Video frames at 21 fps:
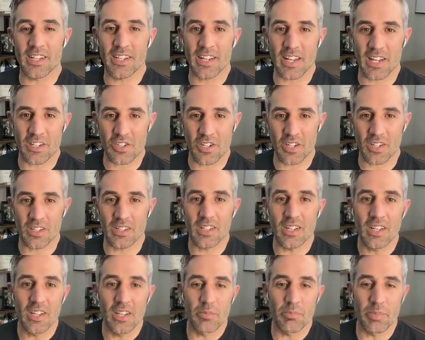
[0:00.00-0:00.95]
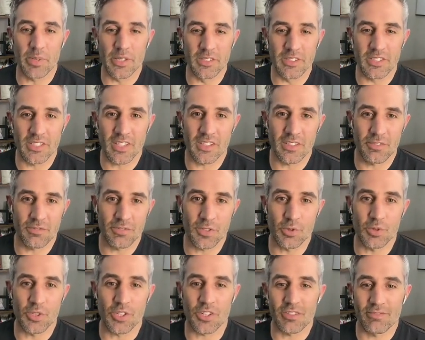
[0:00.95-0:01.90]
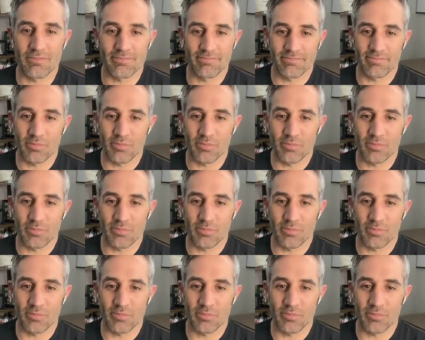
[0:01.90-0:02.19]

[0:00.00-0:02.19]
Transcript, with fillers: connection builds in the future.